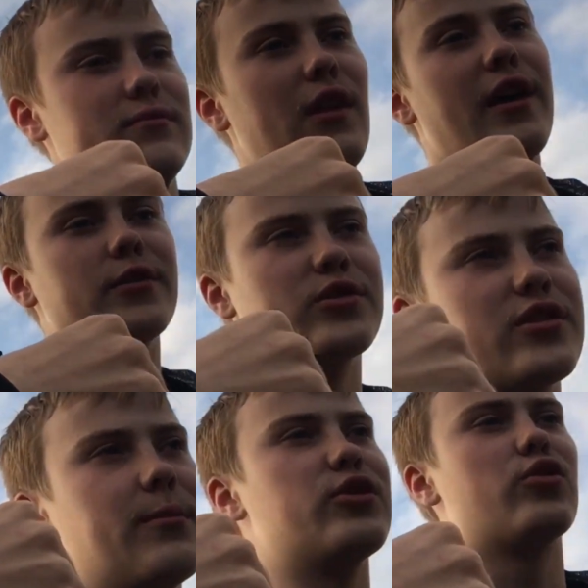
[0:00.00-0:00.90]
and he was just
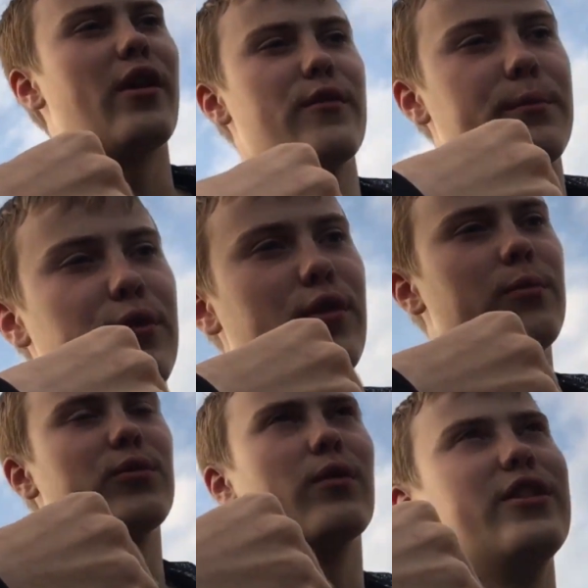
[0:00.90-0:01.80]
so much greater improving
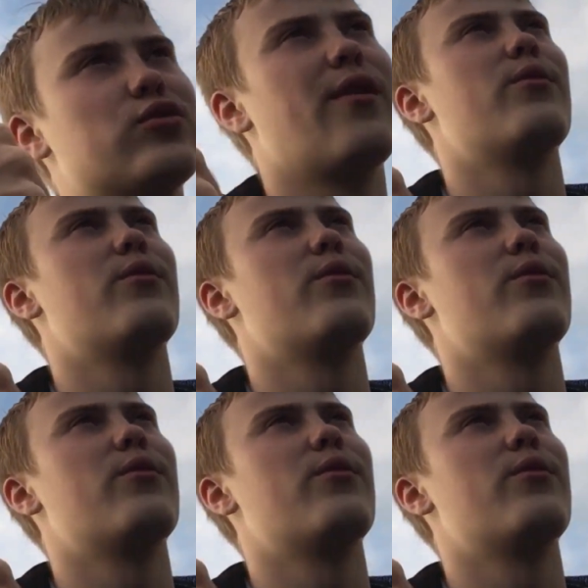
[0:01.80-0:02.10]
and re-driving